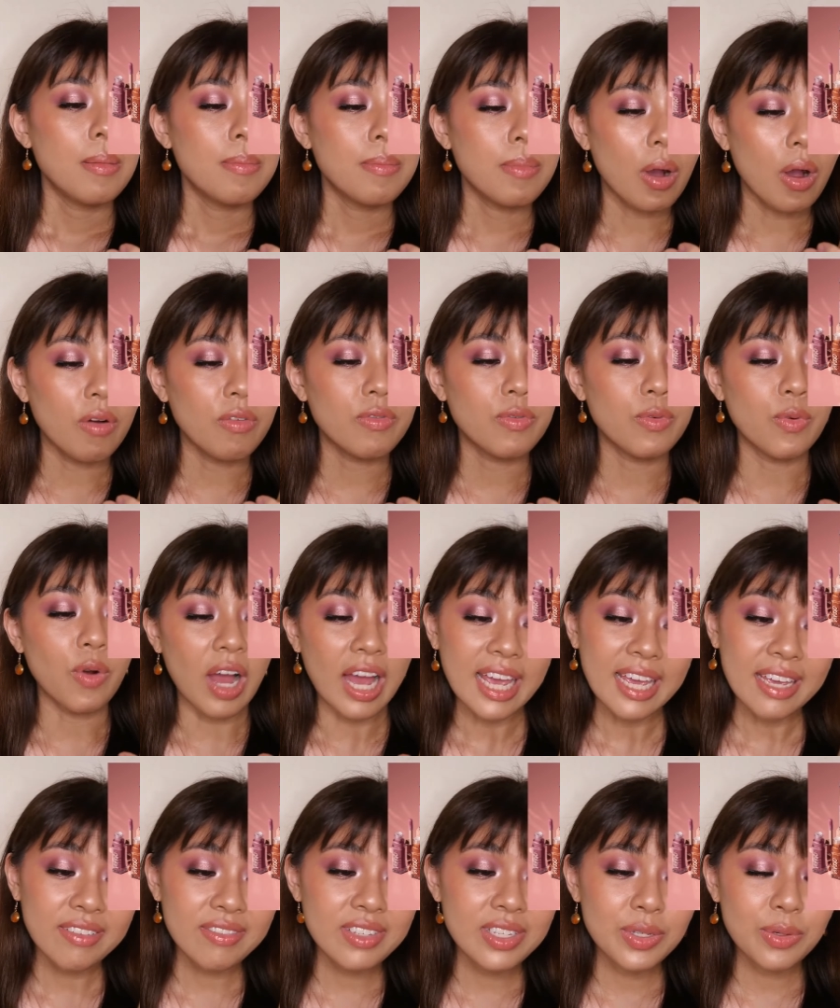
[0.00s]
Mauve
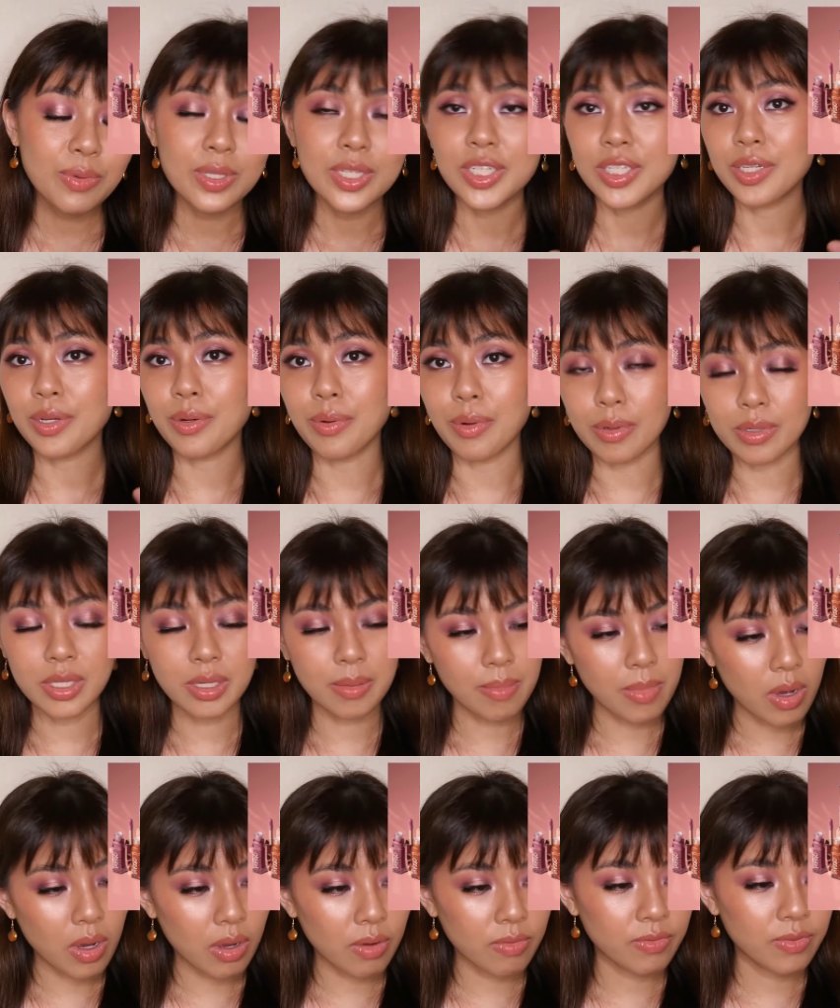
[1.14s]
Wives, which is a rosy
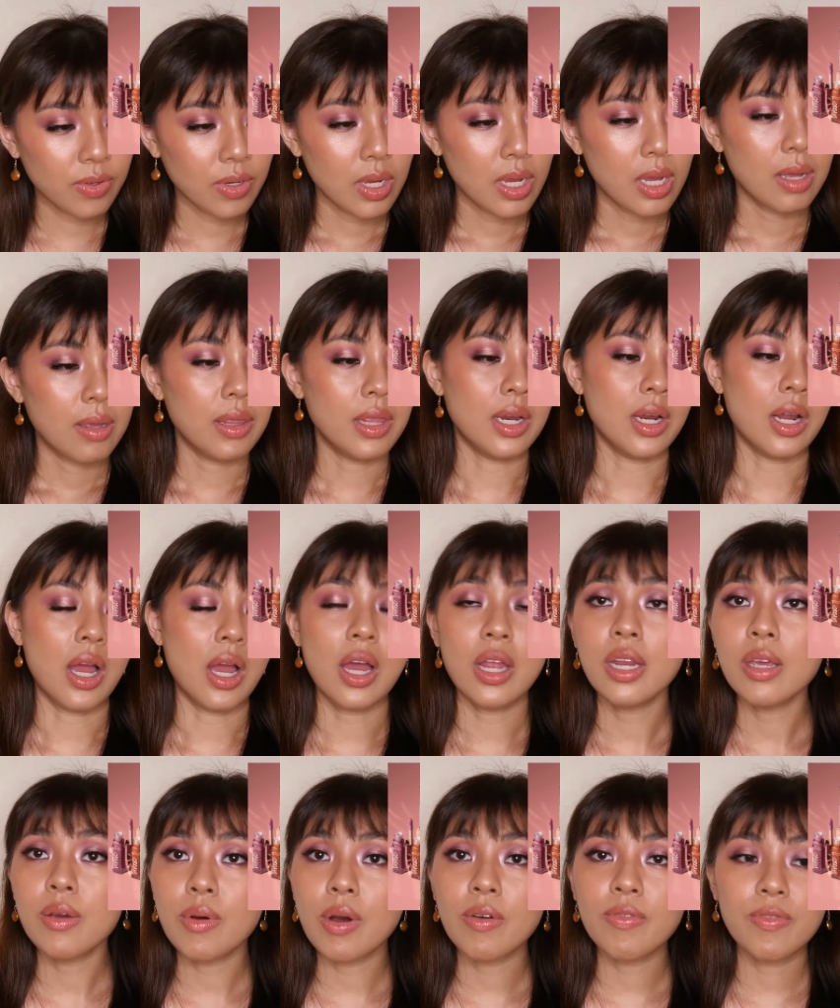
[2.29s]
mauve. Their
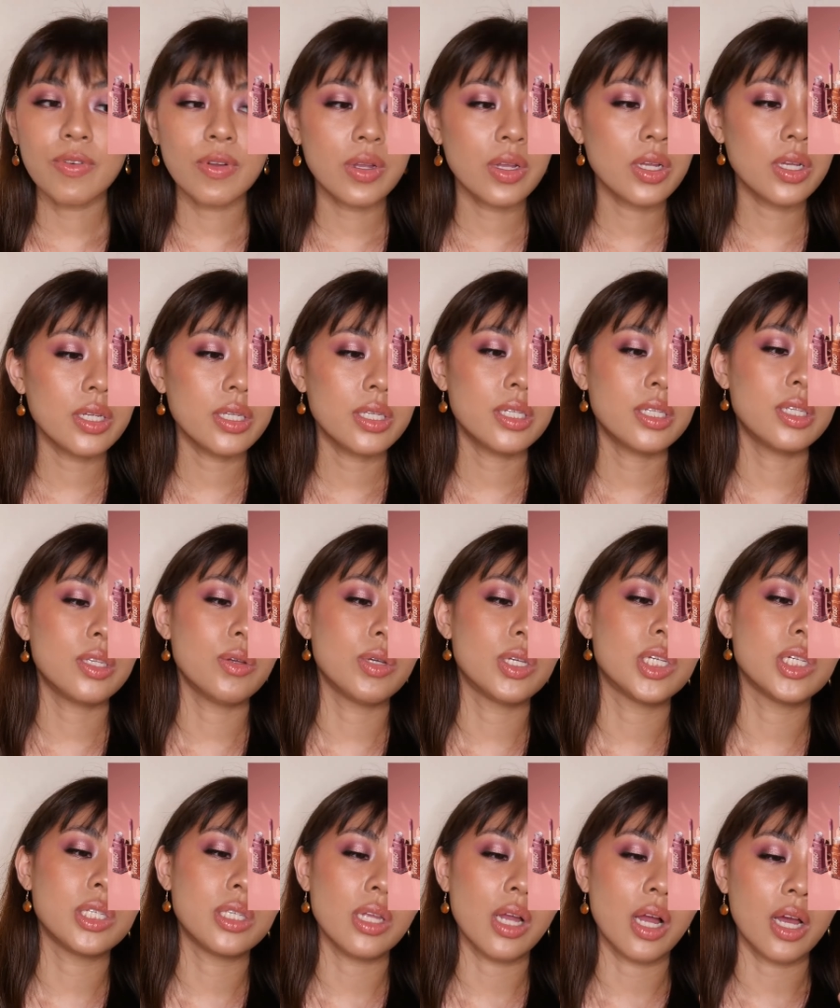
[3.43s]
Honey Waffles, which
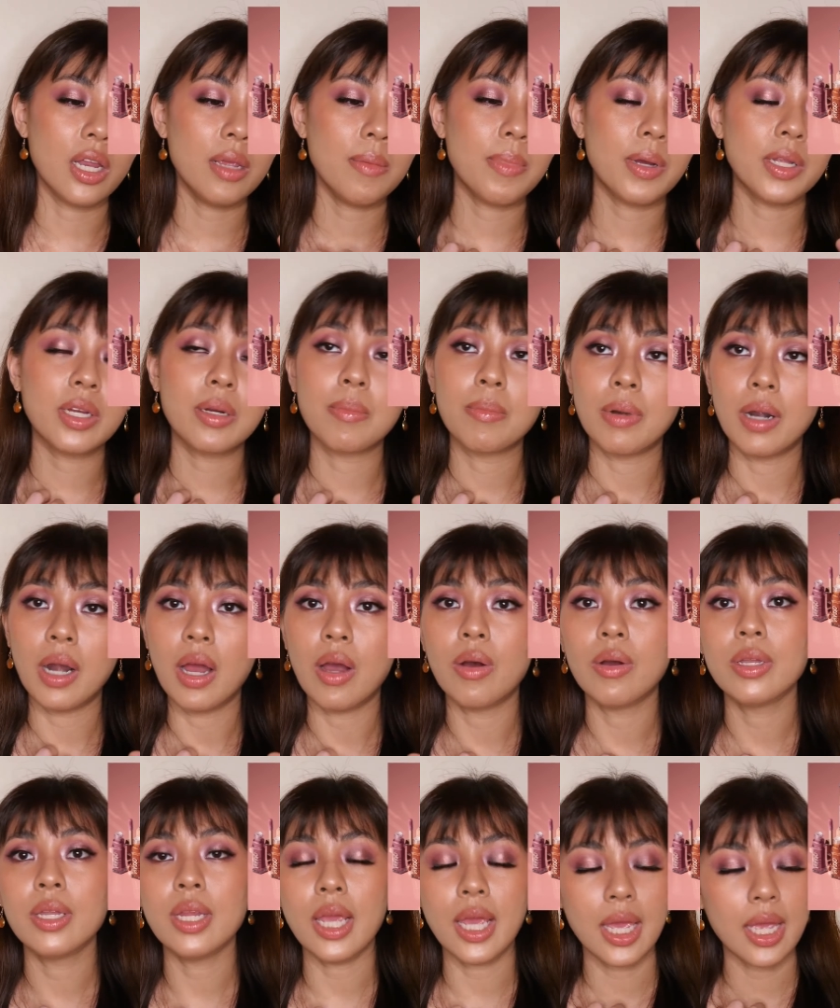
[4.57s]
is the Honey Butter
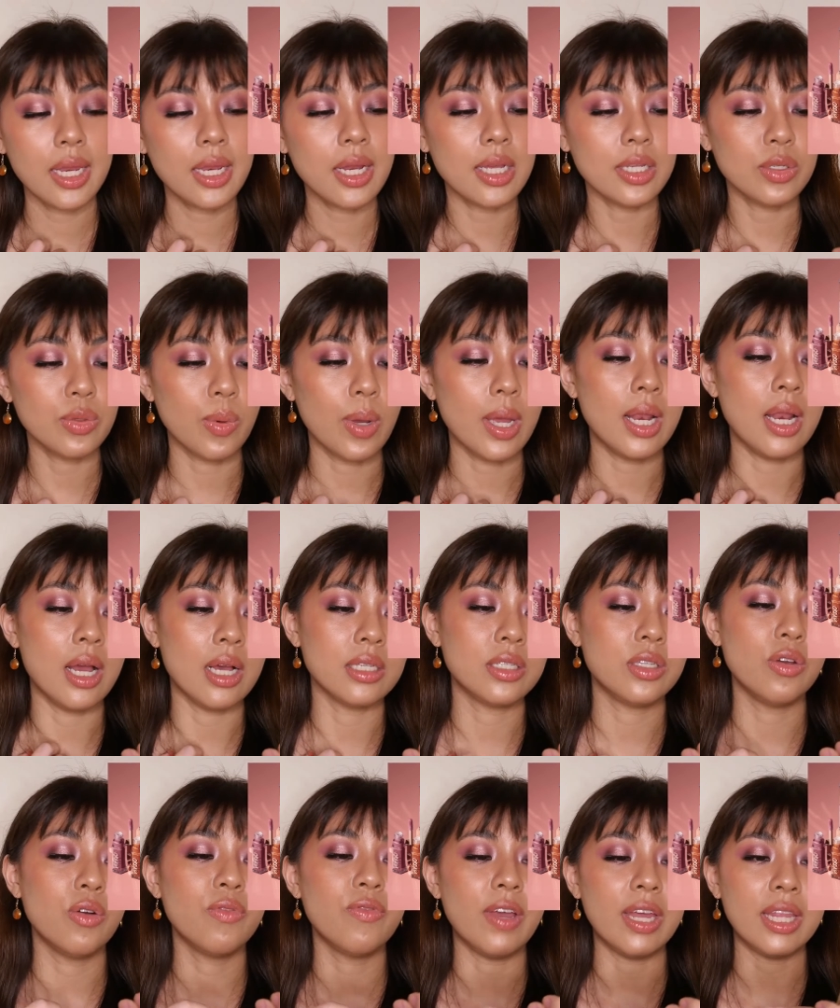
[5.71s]
Brown, and as well as
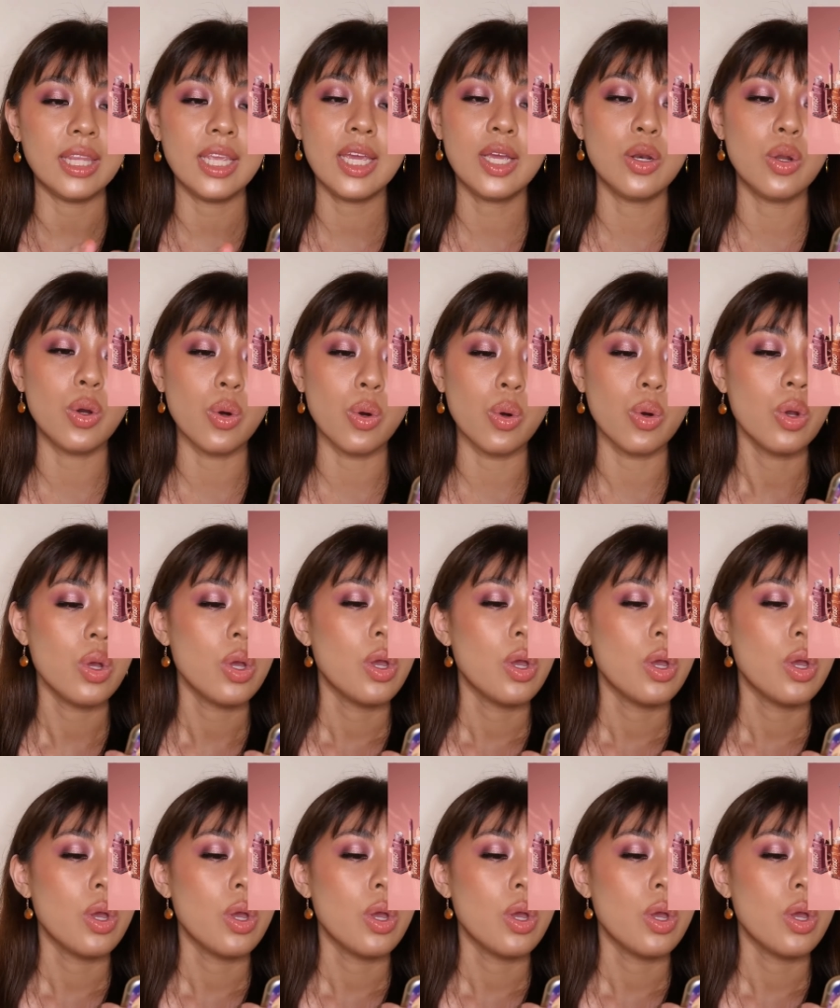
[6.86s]
yung Fenty Glow,